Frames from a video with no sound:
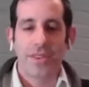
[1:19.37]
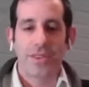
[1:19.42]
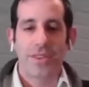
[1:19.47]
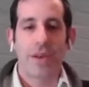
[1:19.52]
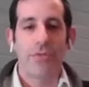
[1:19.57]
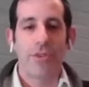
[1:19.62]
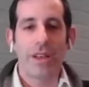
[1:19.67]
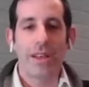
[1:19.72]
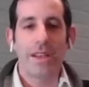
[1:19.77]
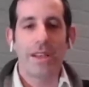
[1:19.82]
So
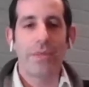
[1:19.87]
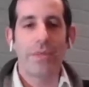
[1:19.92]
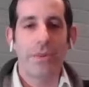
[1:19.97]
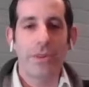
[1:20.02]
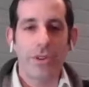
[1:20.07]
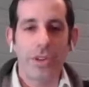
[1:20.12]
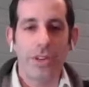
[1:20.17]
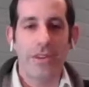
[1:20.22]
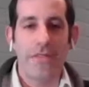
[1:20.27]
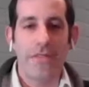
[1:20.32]
I'm really
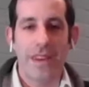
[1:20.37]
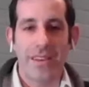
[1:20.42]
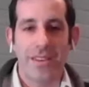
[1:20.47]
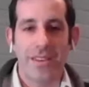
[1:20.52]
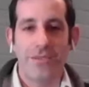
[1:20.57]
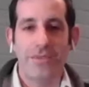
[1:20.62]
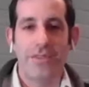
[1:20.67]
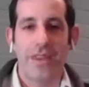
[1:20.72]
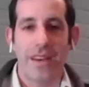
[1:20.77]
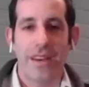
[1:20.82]
appreciative that
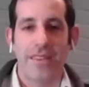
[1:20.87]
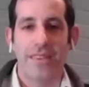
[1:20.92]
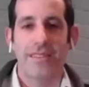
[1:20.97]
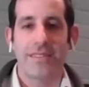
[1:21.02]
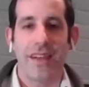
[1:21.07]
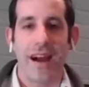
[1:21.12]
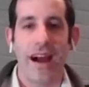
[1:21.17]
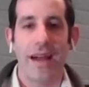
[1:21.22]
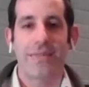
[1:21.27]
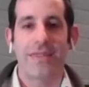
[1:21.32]
you take the
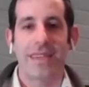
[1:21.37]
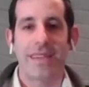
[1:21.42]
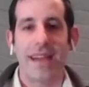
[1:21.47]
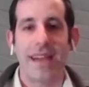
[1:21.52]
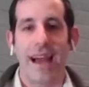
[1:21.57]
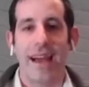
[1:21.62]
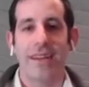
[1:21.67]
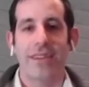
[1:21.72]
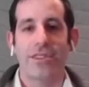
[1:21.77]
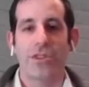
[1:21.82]
time
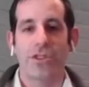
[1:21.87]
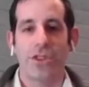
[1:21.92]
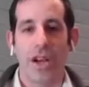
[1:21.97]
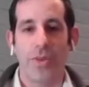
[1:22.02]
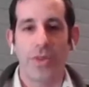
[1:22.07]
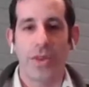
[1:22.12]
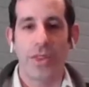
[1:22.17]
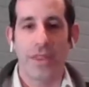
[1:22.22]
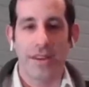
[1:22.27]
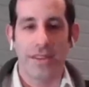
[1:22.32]
tonight to
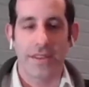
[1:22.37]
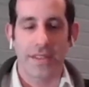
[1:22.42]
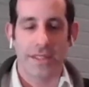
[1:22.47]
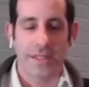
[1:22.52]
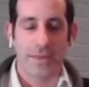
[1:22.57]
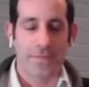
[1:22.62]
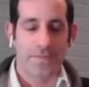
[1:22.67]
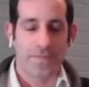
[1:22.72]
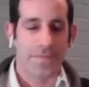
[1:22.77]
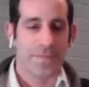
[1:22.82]
share with
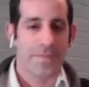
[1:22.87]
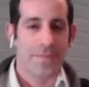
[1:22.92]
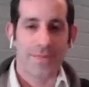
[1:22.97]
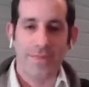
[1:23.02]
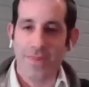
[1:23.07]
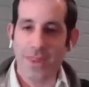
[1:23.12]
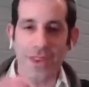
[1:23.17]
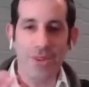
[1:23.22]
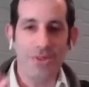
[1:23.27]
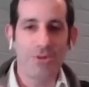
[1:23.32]
us.
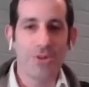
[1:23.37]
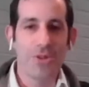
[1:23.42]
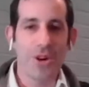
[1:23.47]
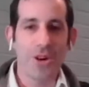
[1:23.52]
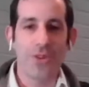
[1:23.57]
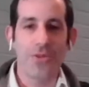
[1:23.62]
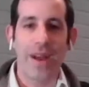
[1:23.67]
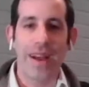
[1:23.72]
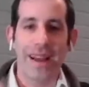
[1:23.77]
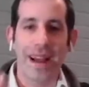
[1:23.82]
You
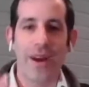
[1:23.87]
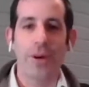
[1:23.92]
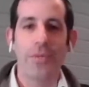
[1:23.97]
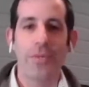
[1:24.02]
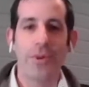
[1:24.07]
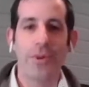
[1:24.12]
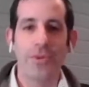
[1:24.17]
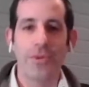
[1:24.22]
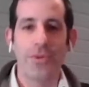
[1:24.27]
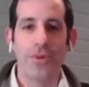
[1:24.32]
look great. I
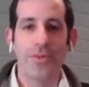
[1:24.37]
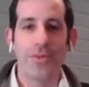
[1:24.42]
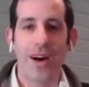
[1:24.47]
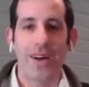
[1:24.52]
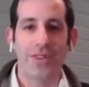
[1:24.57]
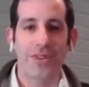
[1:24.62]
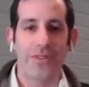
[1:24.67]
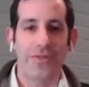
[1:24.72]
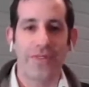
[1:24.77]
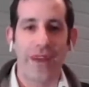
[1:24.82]
hope you're doing
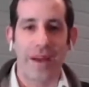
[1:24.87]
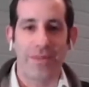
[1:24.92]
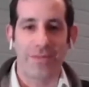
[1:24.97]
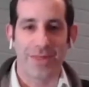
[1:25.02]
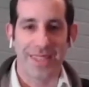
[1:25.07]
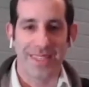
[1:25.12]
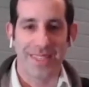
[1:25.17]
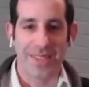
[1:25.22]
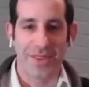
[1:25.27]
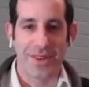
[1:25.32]
well and your
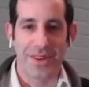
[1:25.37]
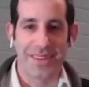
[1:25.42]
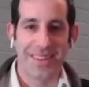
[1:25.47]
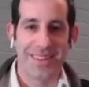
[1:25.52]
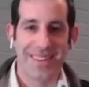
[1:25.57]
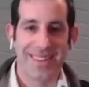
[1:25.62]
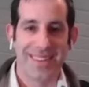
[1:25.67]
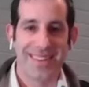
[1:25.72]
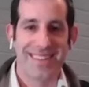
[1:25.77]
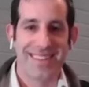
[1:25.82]
family is good.